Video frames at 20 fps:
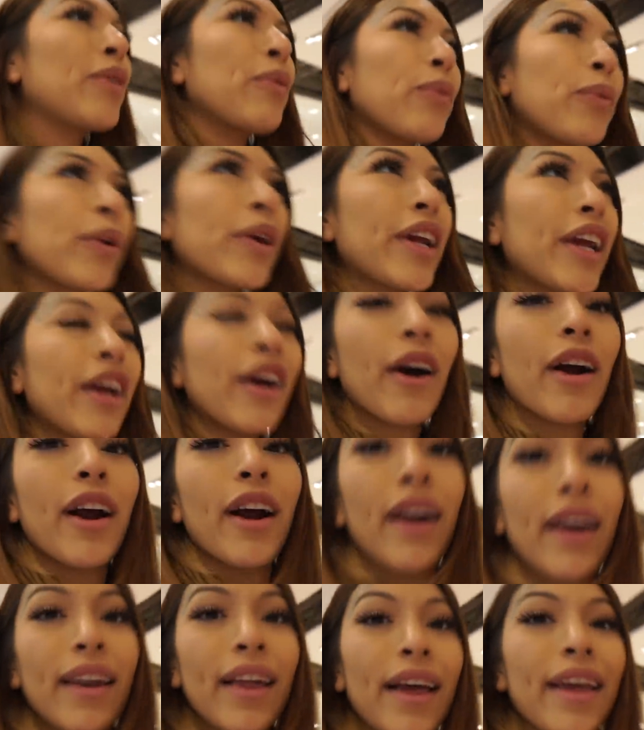We
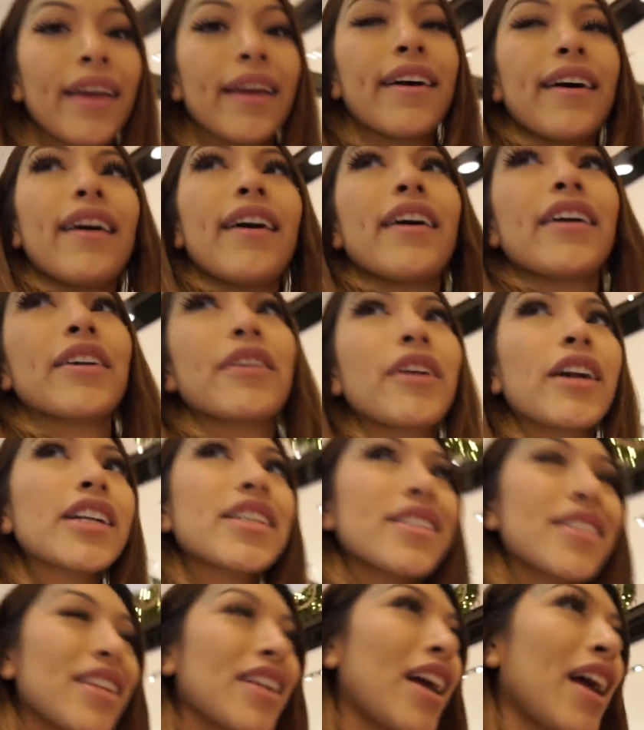are like on crunch
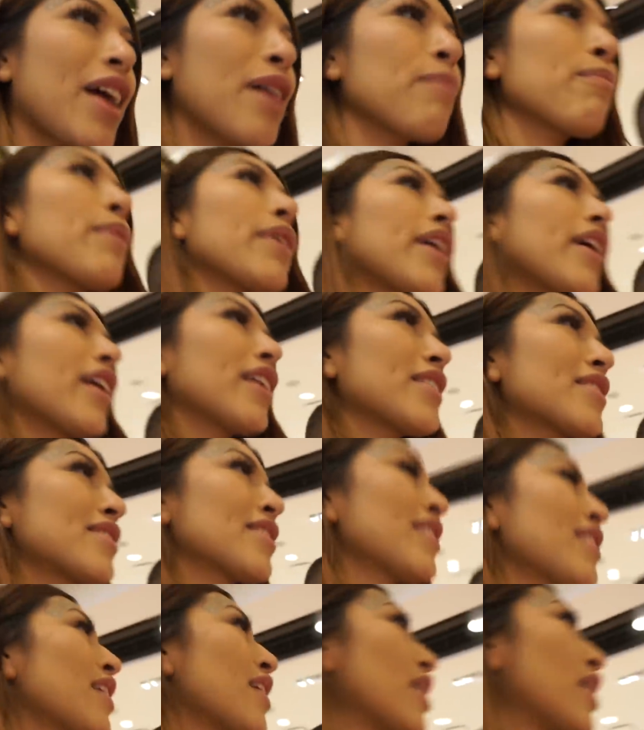time because
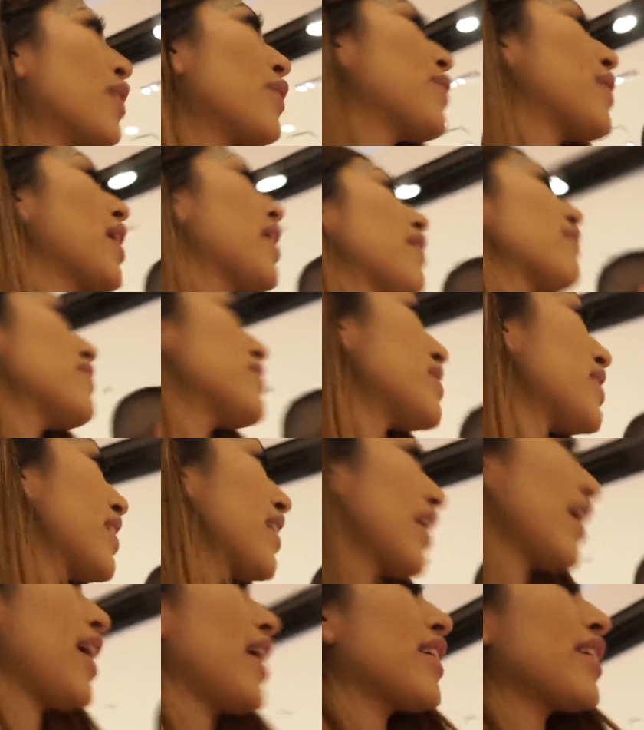we have to
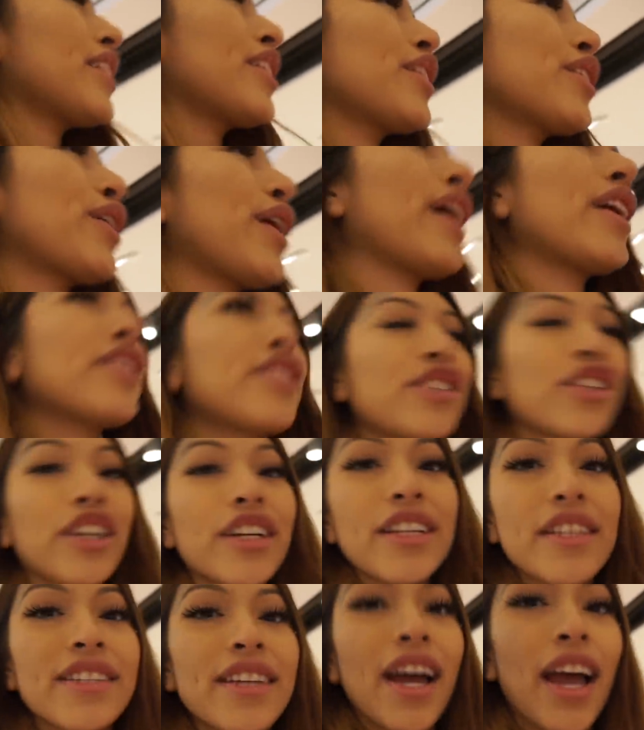get out of here at a
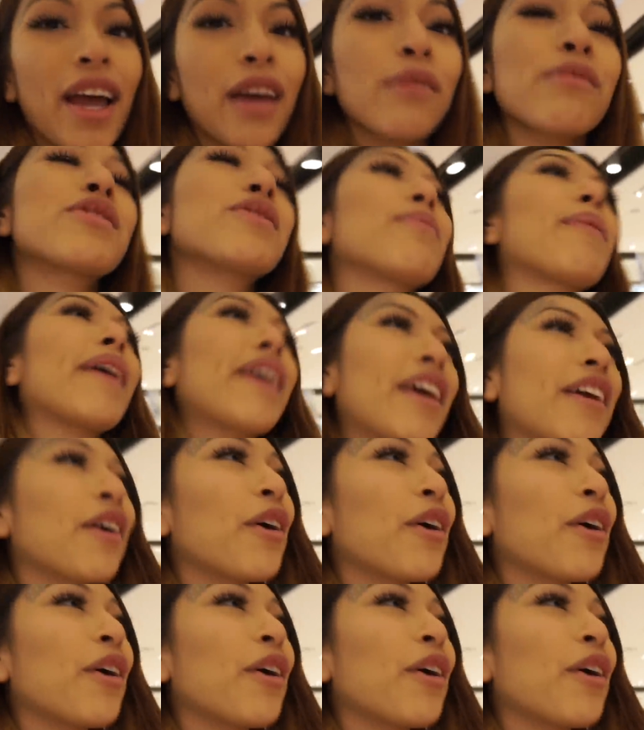certain time to make it